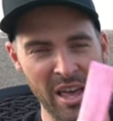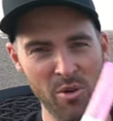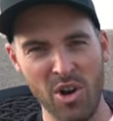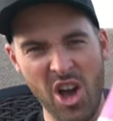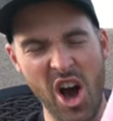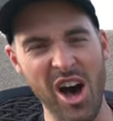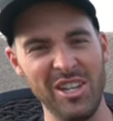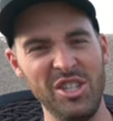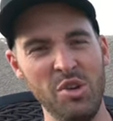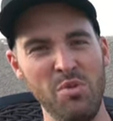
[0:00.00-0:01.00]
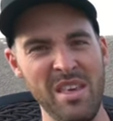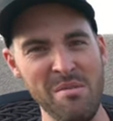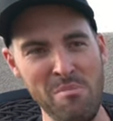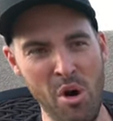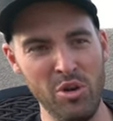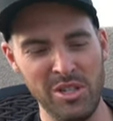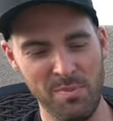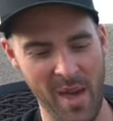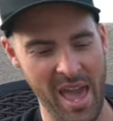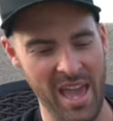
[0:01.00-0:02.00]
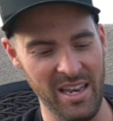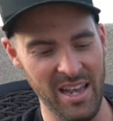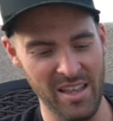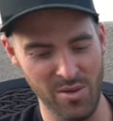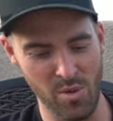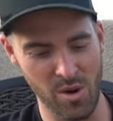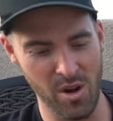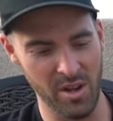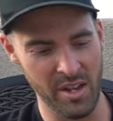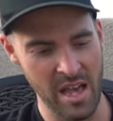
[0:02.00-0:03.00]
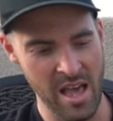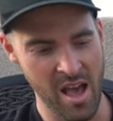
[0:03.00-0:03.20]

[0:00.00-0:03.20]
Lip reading: It will cause you the most pain in the world.